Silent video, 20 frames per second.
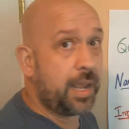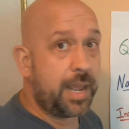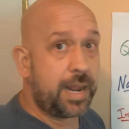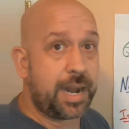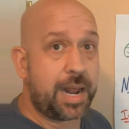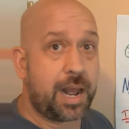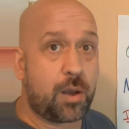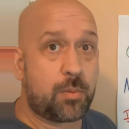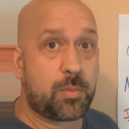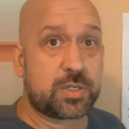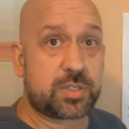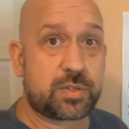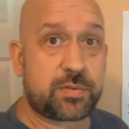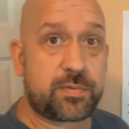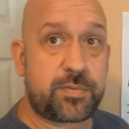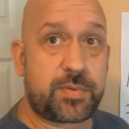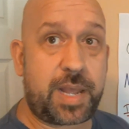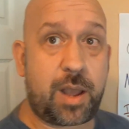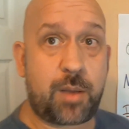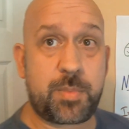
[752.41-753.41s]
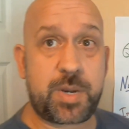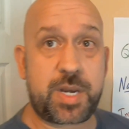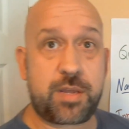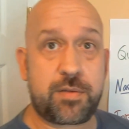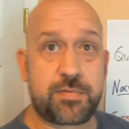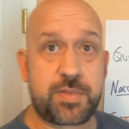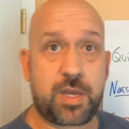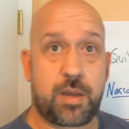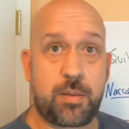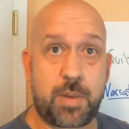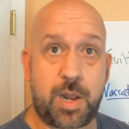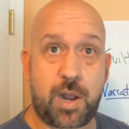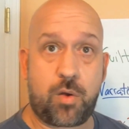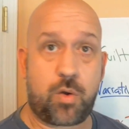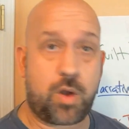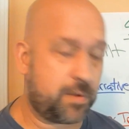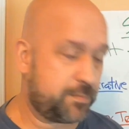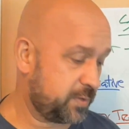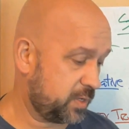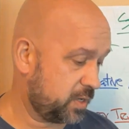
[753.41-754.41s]
And how many of them, how
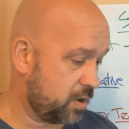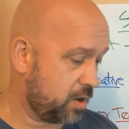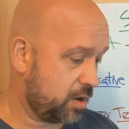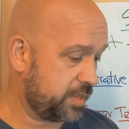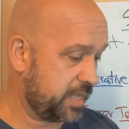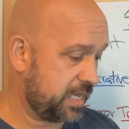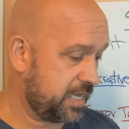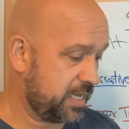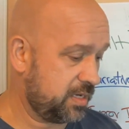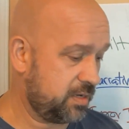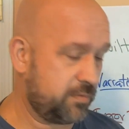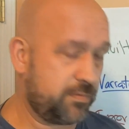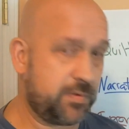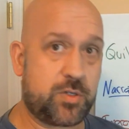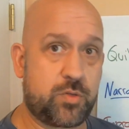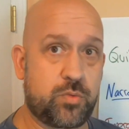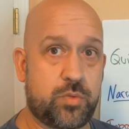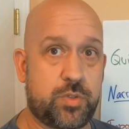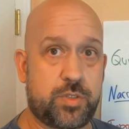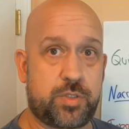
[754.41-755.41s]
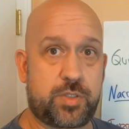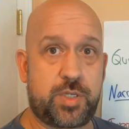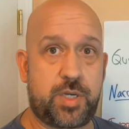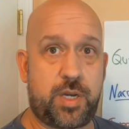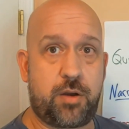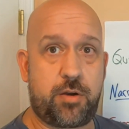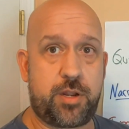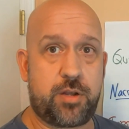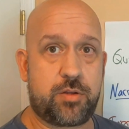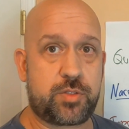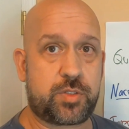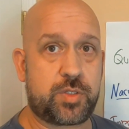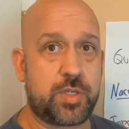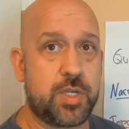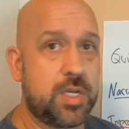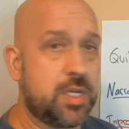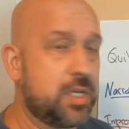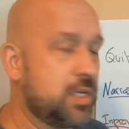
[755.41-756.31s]
often are they individual scenarios?